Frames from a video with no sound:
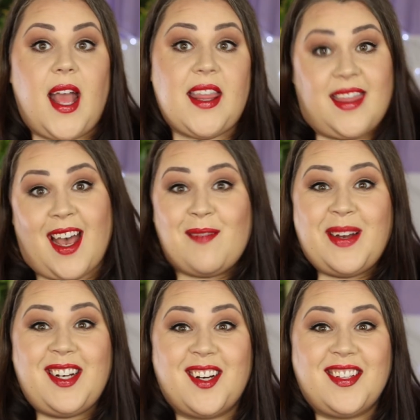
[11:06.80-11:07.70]
And that,
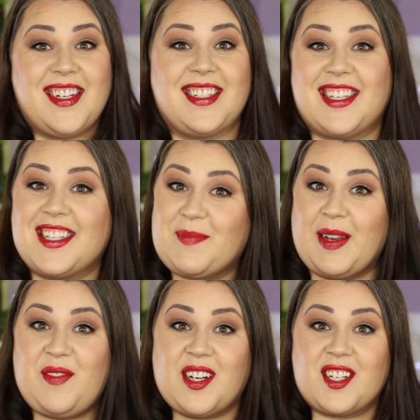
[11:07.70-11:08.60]
my darlings, is
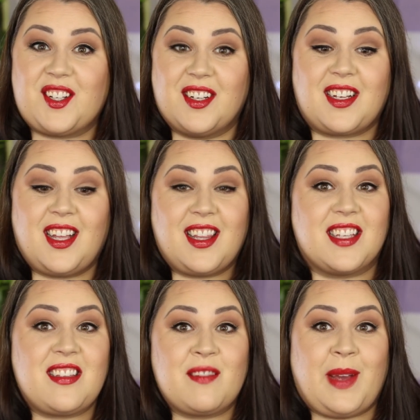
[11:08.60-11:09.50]
my finished look.
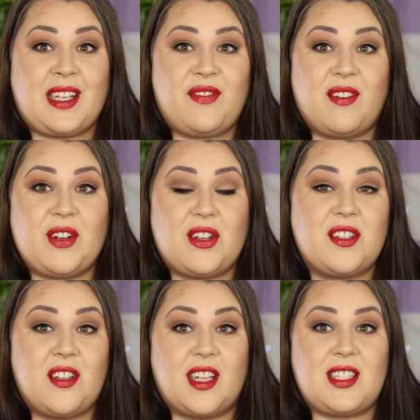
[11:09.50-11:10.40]
This is Mike's favorite look,
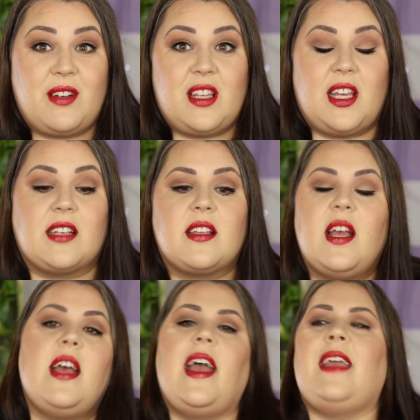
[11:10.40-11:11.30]
so let's see what he thinks.
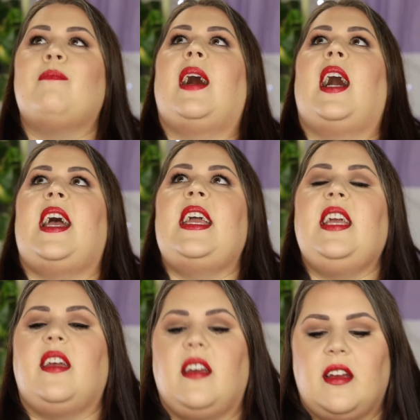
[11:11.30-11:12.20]
Hey,
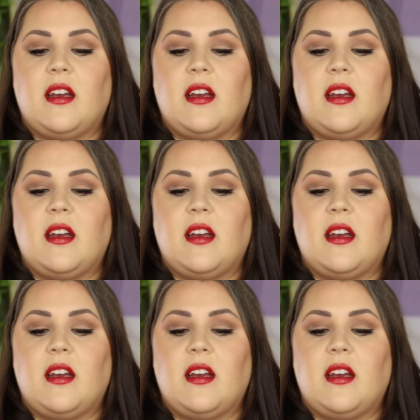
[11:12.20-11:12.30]
Mike!